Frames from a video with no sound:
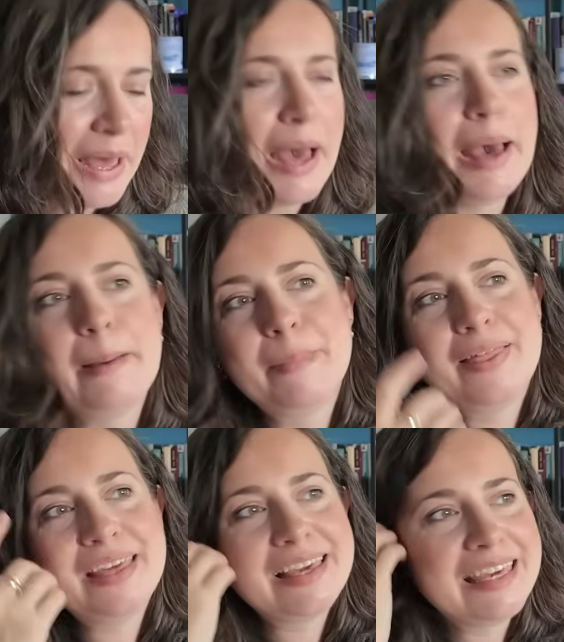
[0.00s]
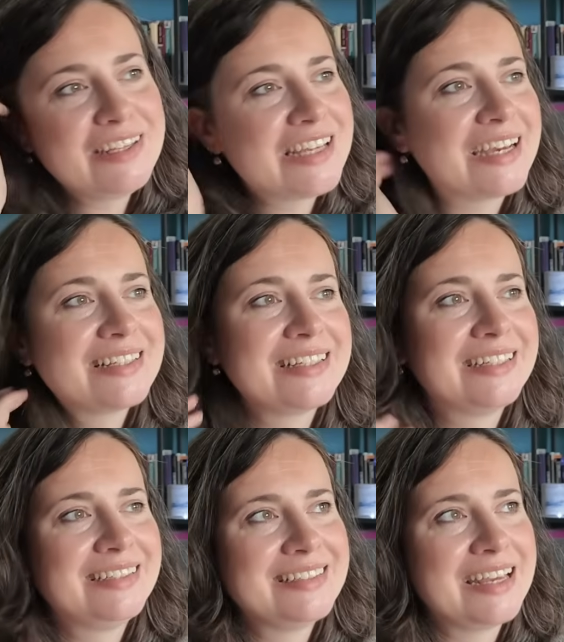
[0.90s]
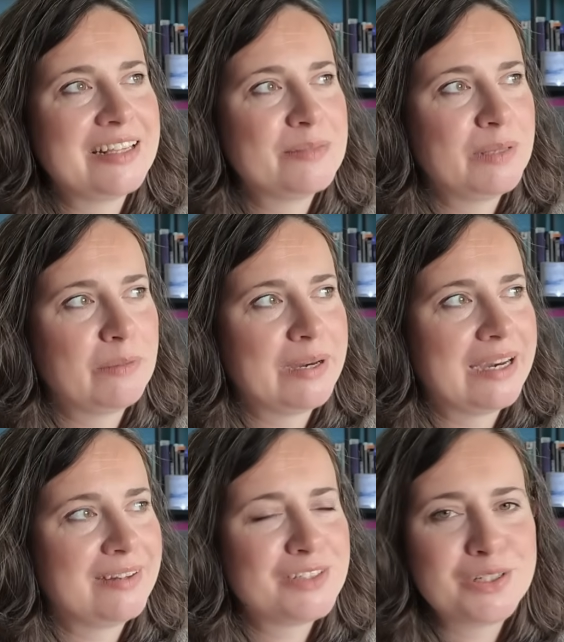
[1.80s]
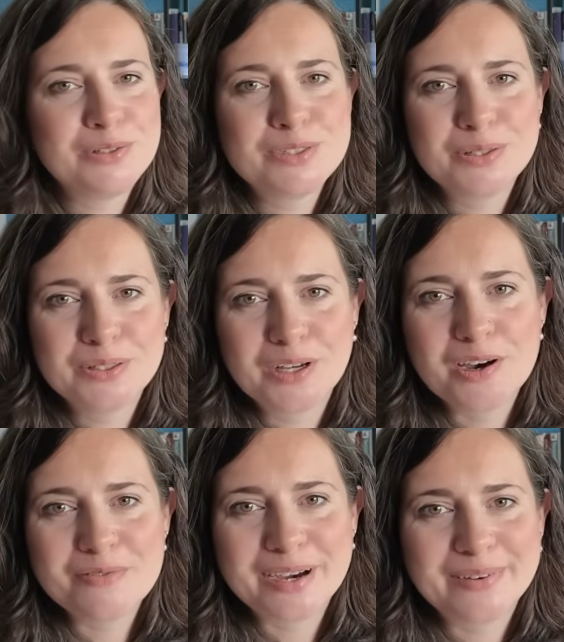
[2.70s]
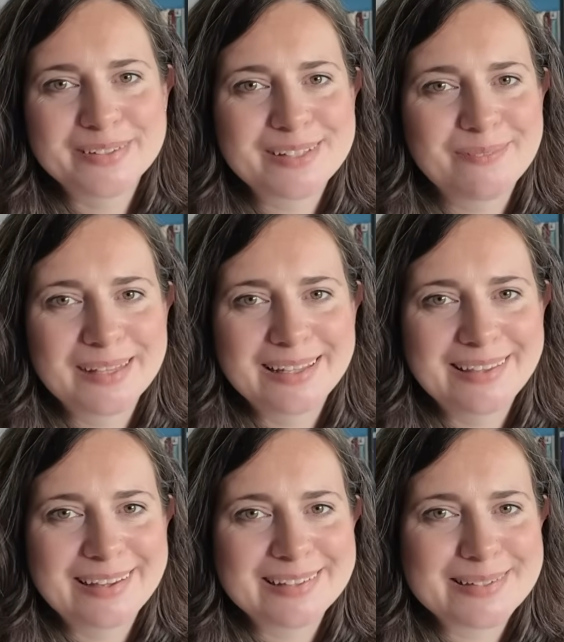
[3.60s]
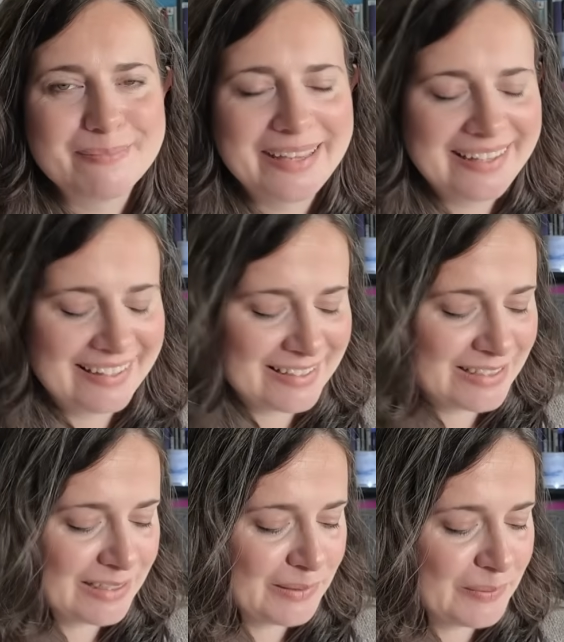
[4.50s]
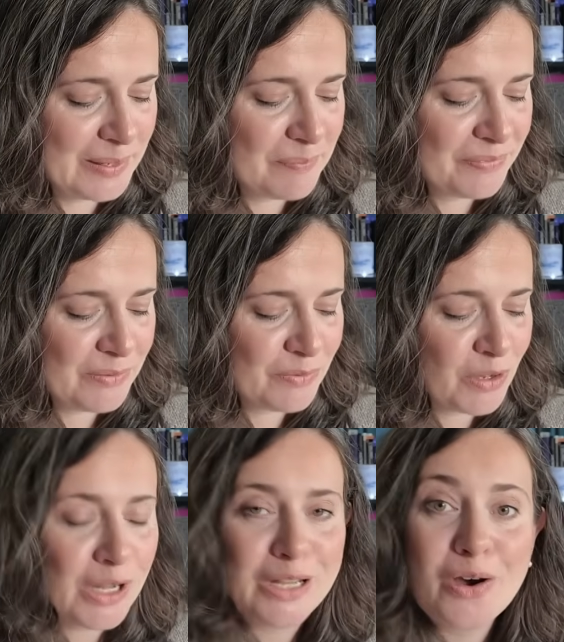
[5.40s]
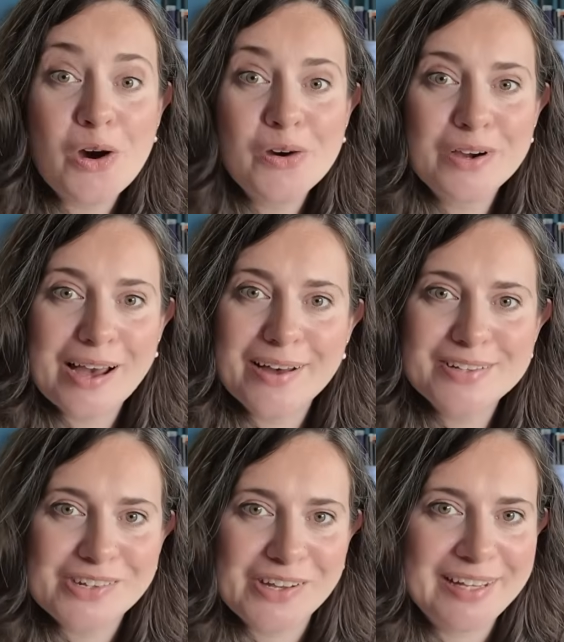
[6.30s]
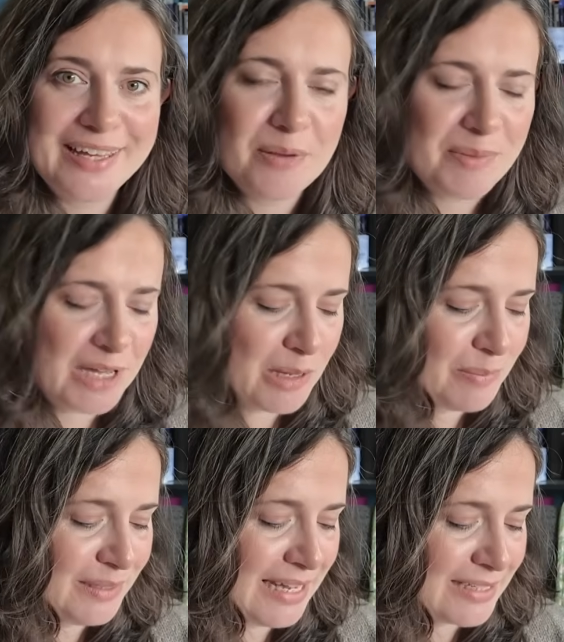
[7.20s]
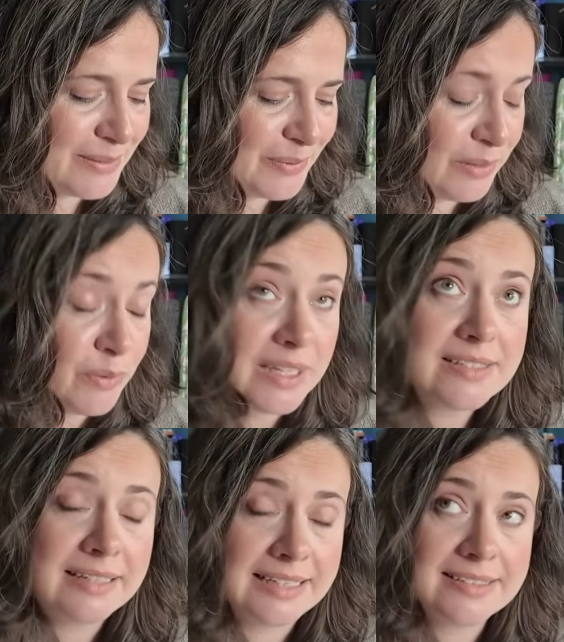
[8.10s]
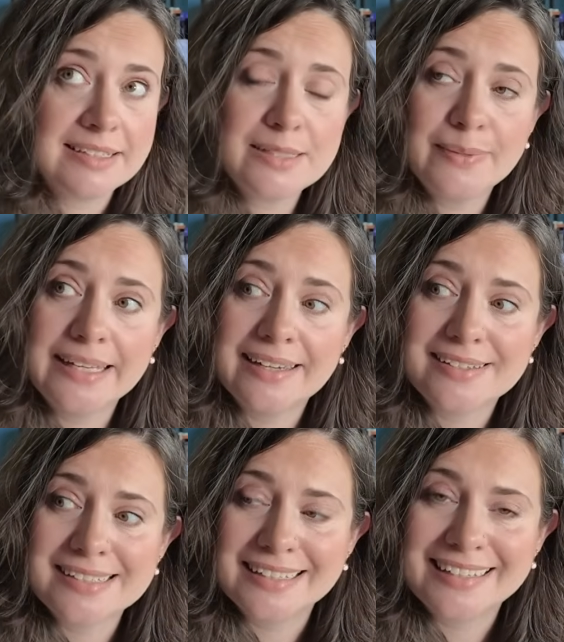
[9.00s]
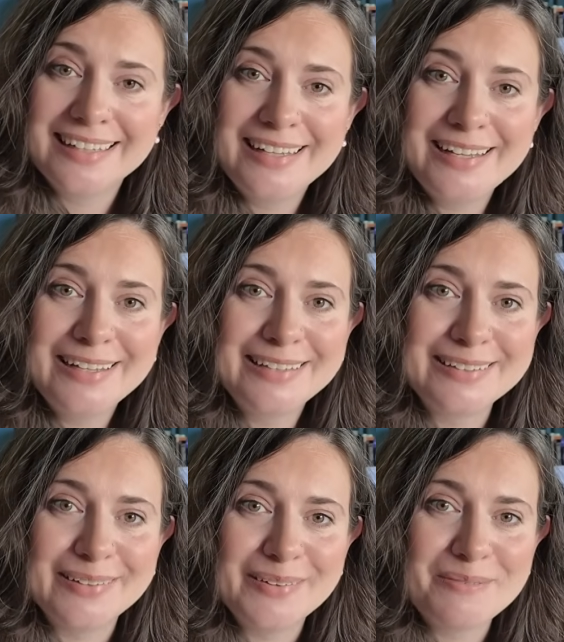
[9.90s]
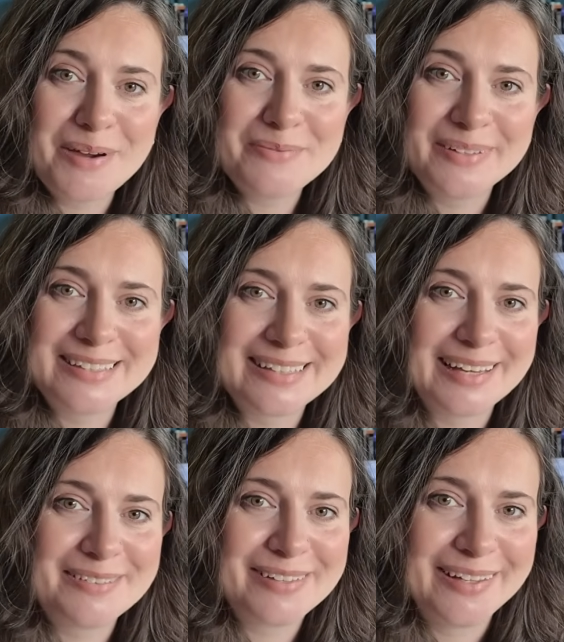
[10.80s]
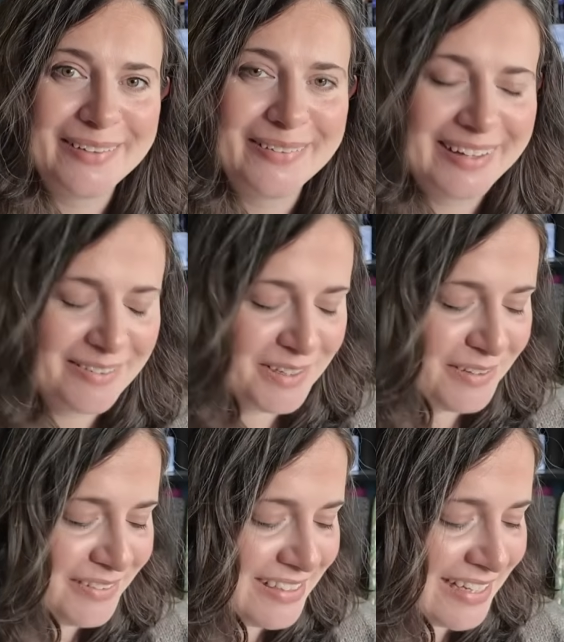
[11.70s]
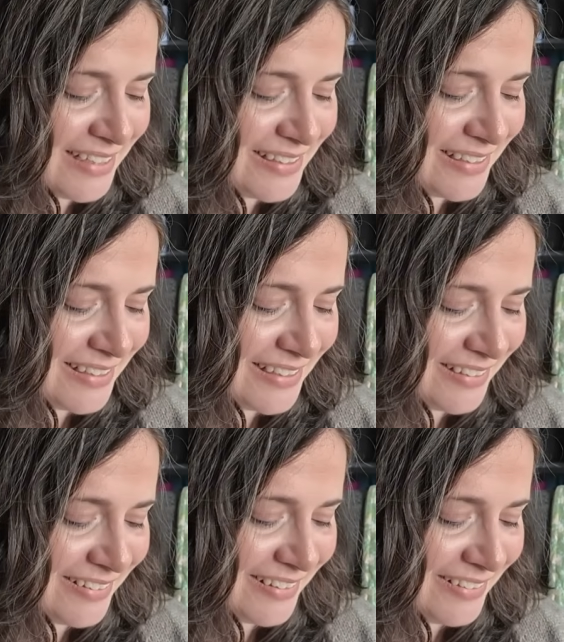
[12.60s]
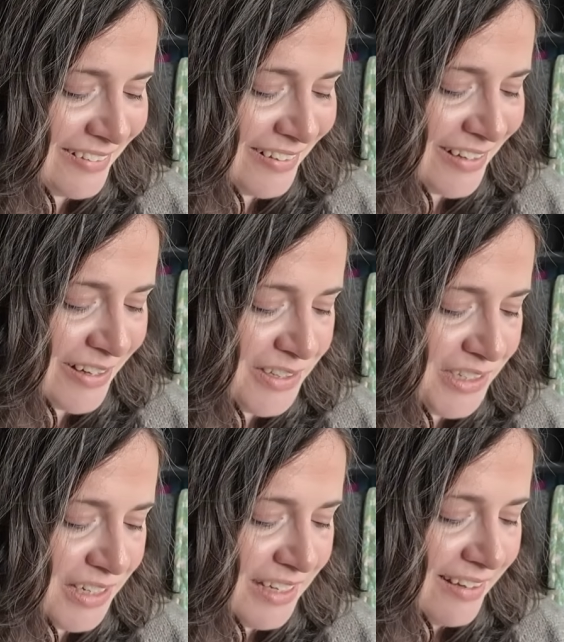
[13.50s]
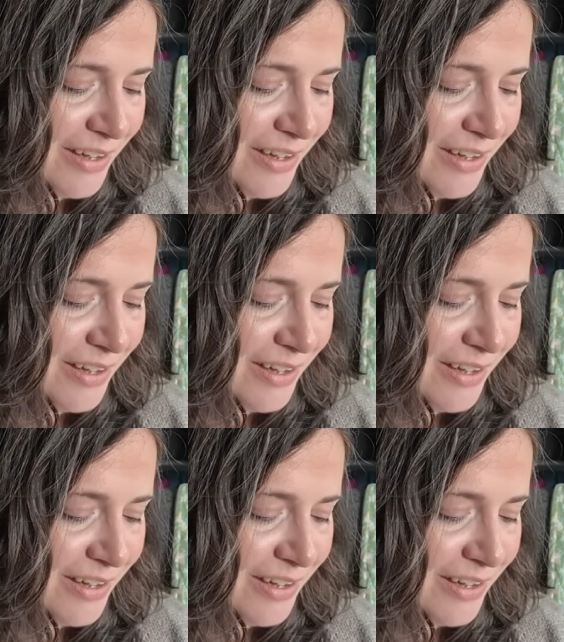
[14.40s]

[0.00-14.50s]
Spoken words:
I think each hexagon takes me about 2.5 hours, something like that, to make. So we've got a long car journey coming up next week, or later this week actually. So I'm hoping to get a few of these hexagons done on the car journey,